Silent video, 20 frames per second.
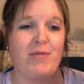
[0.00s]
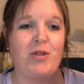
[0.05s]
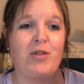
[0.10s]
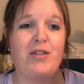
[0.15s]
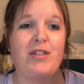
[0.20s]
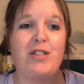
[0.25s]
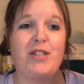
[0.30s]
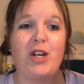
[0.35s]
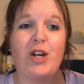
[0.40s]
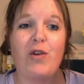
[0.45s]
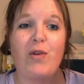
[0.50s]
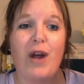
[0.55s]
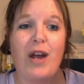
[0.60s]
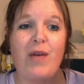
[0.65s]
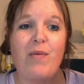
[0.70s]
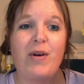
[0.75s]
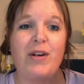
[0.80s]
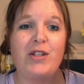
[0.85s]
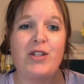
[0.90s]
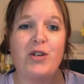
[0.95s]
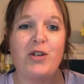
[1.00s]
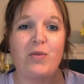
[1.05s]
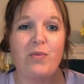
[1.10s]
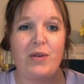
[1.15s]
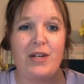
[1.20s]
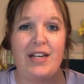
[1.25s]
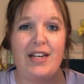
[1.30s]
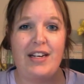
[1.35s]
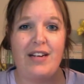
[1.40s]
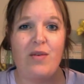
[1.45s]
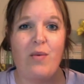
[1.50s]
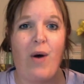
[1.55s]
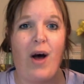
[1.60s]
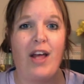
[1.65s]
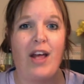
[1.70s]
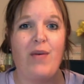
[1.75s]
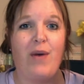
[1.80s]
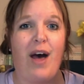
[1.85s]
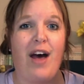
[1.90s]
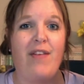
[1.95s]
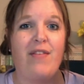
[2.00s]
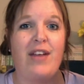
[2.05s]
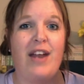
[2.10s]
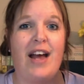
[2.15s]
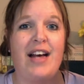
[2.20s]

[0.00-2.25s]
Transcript: So this is a great one to read while you have it